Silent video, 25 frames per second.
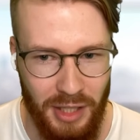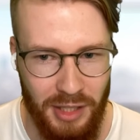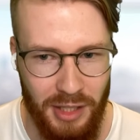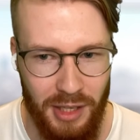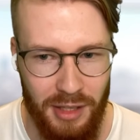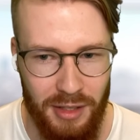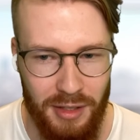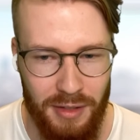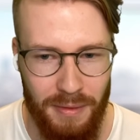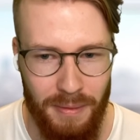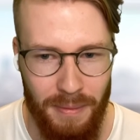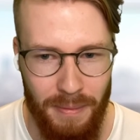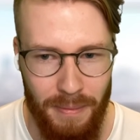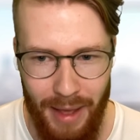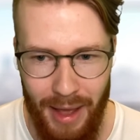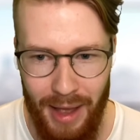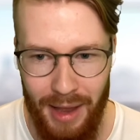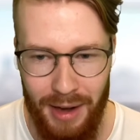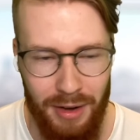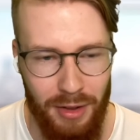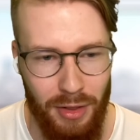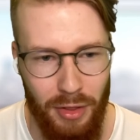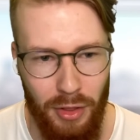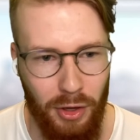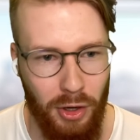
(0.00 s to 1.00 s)
Makes sense.
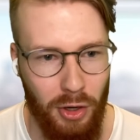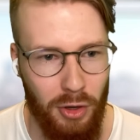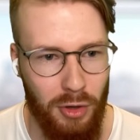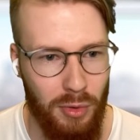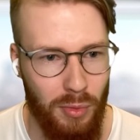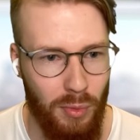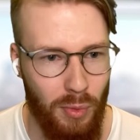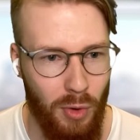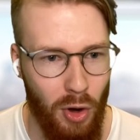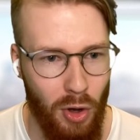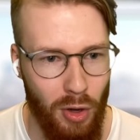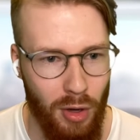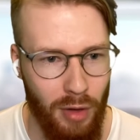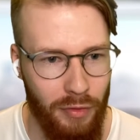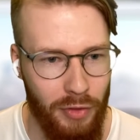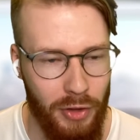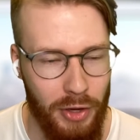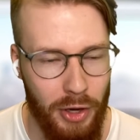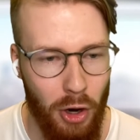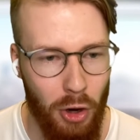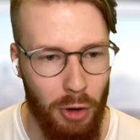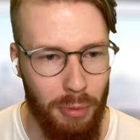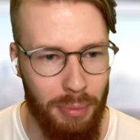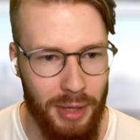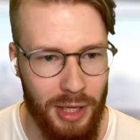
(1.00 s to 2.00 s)
And the current role of
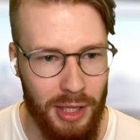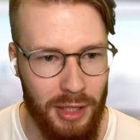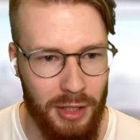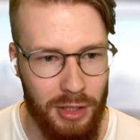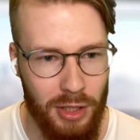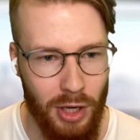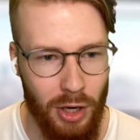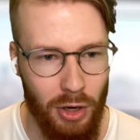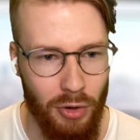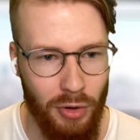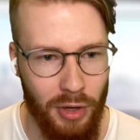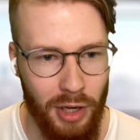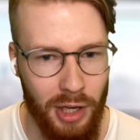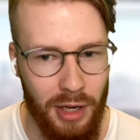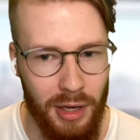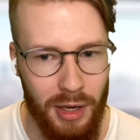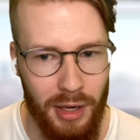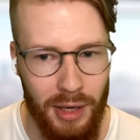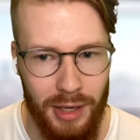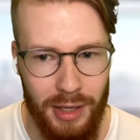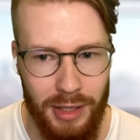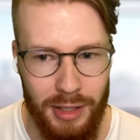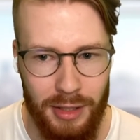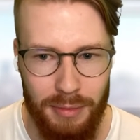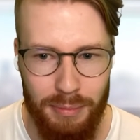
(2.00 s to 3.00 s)
the OP token
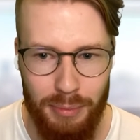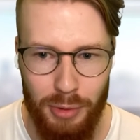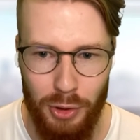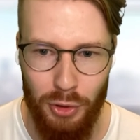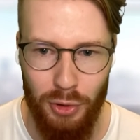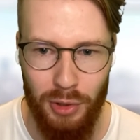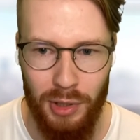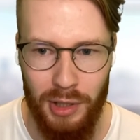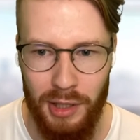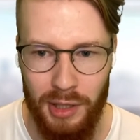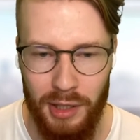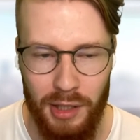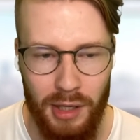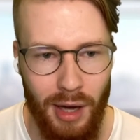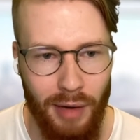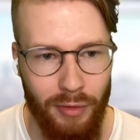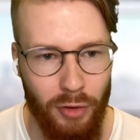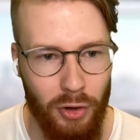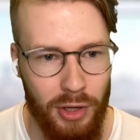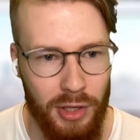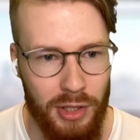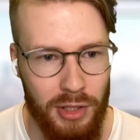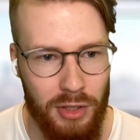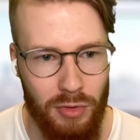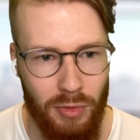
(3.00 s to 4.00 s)
is purely
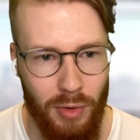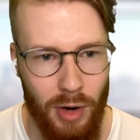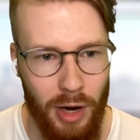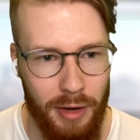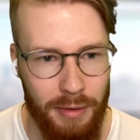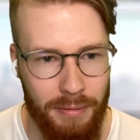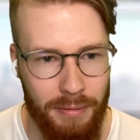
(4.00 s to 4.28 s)
governance,